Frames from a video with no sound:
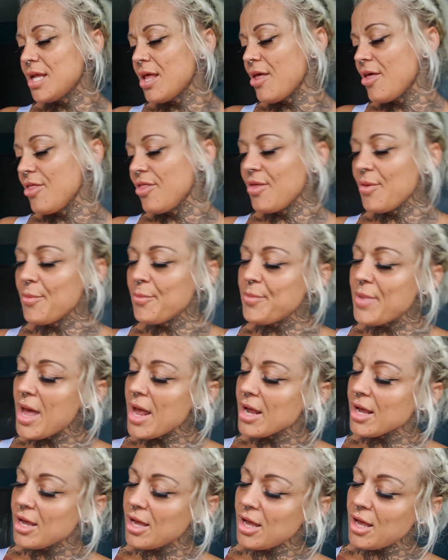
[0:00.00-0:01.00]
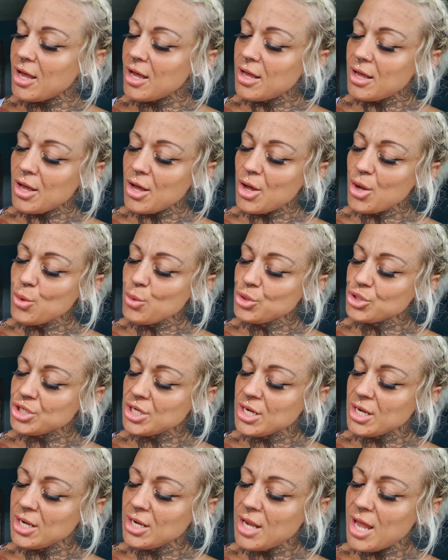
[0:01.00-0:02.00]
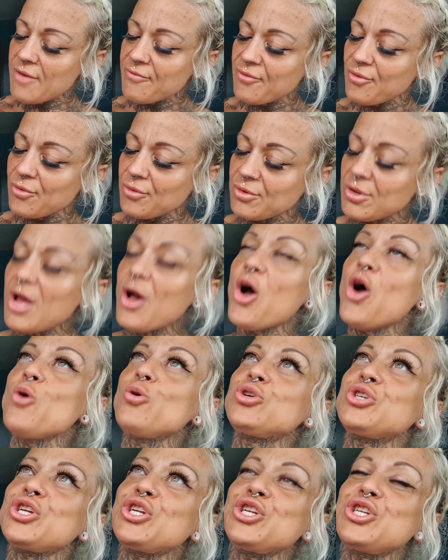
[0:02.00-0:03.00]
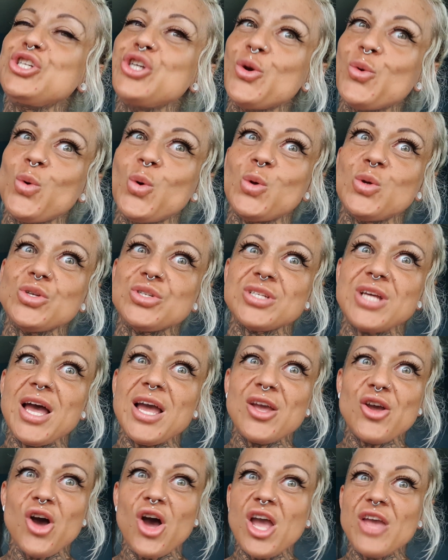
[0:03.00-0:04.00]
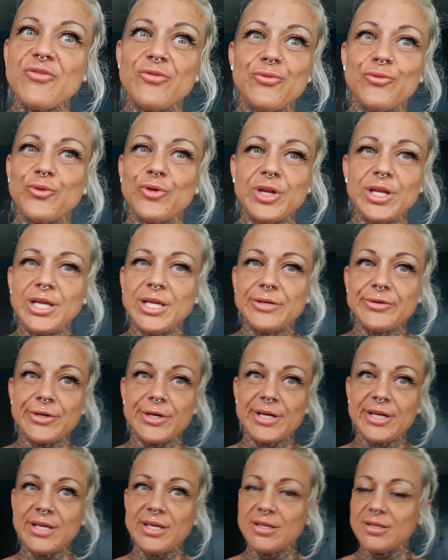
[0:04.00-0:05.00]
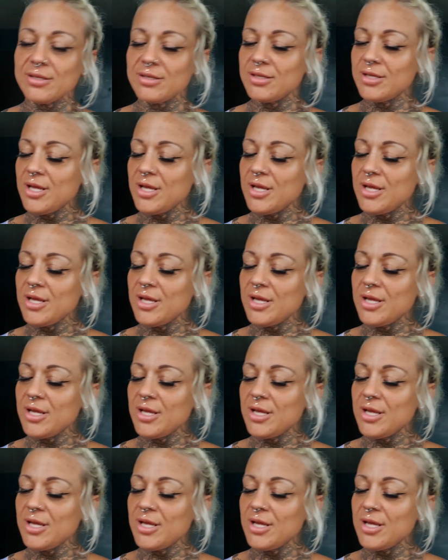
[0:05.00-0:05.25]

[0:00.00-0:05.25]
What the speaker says: the Becca Ocean Jewels. I can't even read, right?